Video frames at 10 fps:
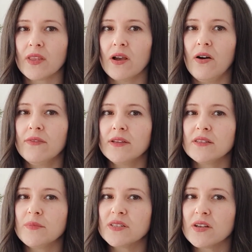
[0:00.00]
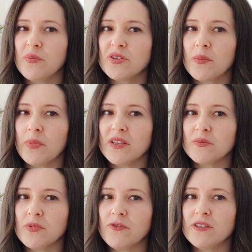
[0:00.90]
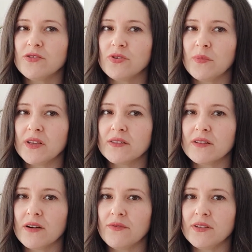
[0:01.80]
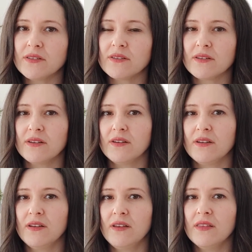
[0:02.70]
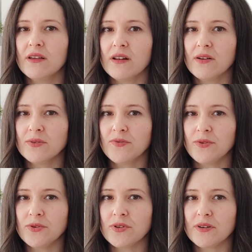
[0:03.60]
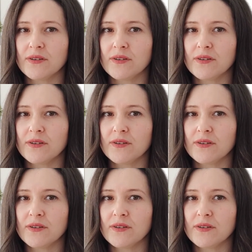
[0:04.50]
of the subscription-based movie streaming service in the close future.